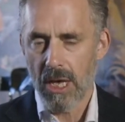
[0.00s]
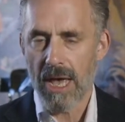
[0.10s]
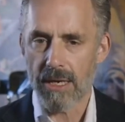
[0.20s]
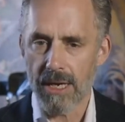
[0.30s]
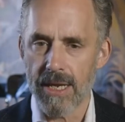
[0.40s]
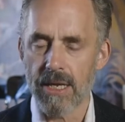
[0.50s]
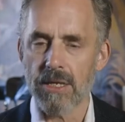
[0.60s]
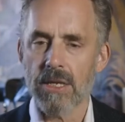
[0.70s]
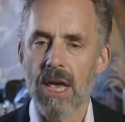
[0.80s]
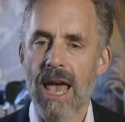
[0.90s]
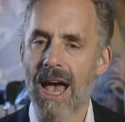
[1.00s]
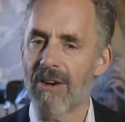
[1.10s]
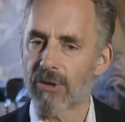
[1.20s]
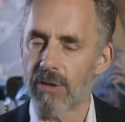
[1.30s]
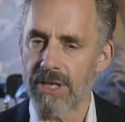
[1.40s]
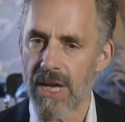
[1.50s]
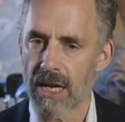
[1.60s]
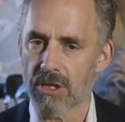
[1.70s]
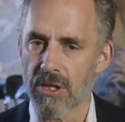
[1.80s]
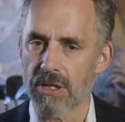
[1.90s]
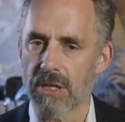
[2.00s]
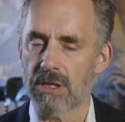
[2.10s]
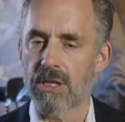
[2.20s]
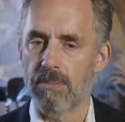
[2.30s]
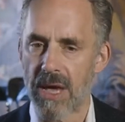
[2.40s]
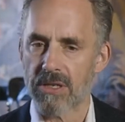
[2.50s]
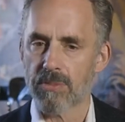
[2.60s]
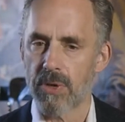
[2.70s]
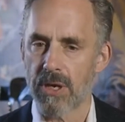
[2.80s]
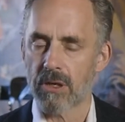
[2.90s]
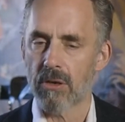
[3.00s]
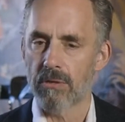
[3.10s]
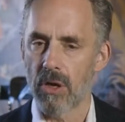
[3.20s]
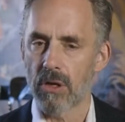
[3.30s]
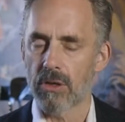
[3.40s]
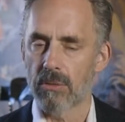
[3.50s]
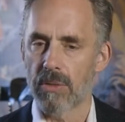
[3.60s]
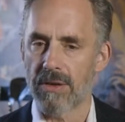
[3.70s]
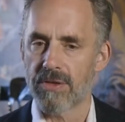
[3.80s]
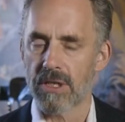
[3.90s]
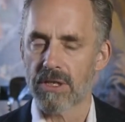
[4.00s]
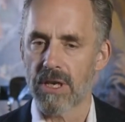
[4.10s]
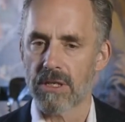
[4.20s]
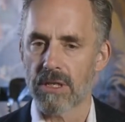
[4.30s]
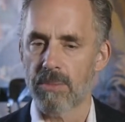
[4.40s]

And it is, after intelligence, it's the best predictor of long-term life success,